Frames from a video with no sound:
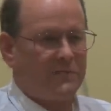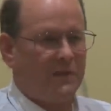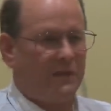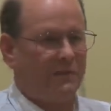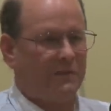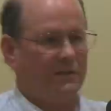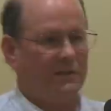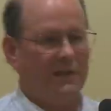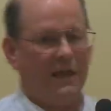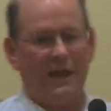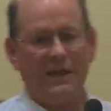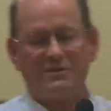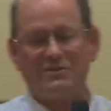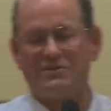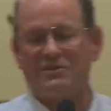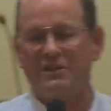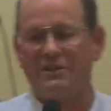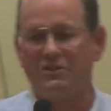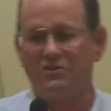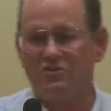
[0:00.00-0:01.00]
And the
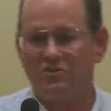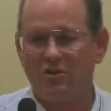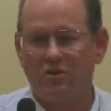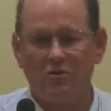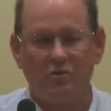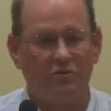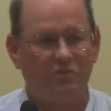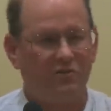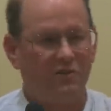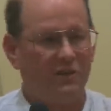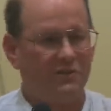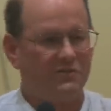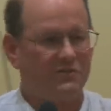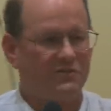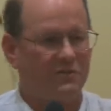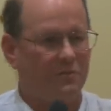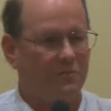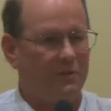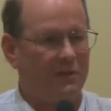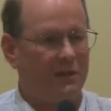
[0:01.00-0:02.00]
last thing Joe says
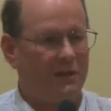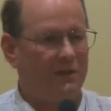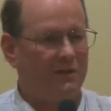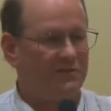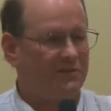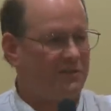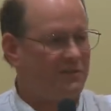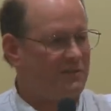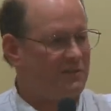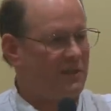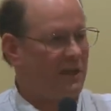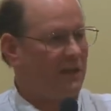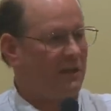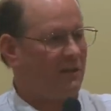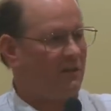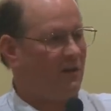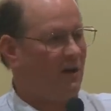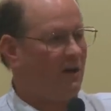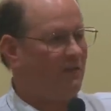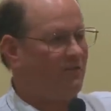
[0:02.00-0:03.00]
to me as he's
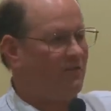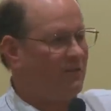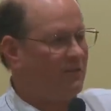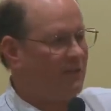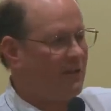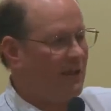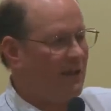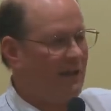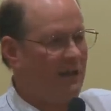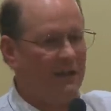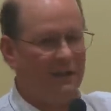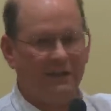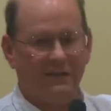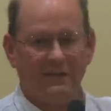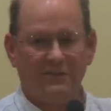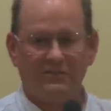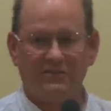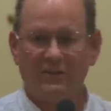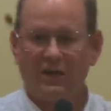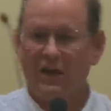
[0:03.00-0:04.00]
taken off into hell
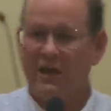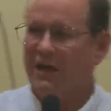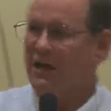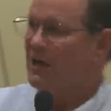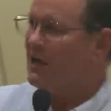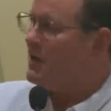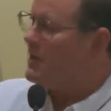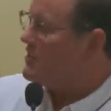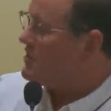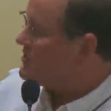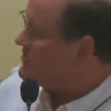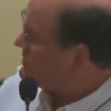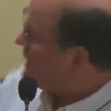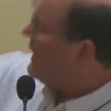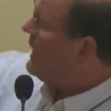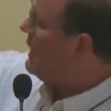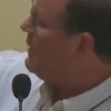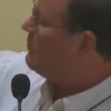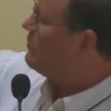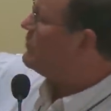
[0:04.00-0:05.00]
is,
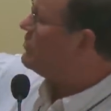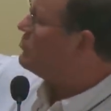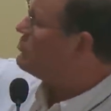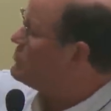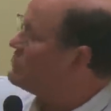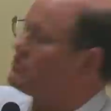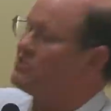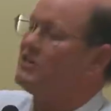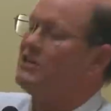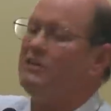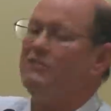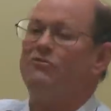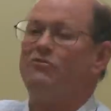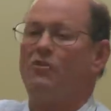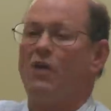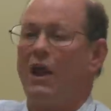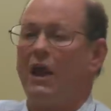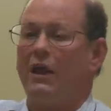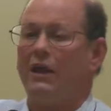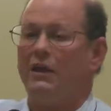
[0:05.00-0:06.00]
damn you, Steve
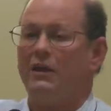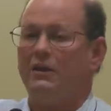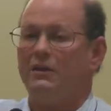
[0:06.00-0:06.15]
Ray.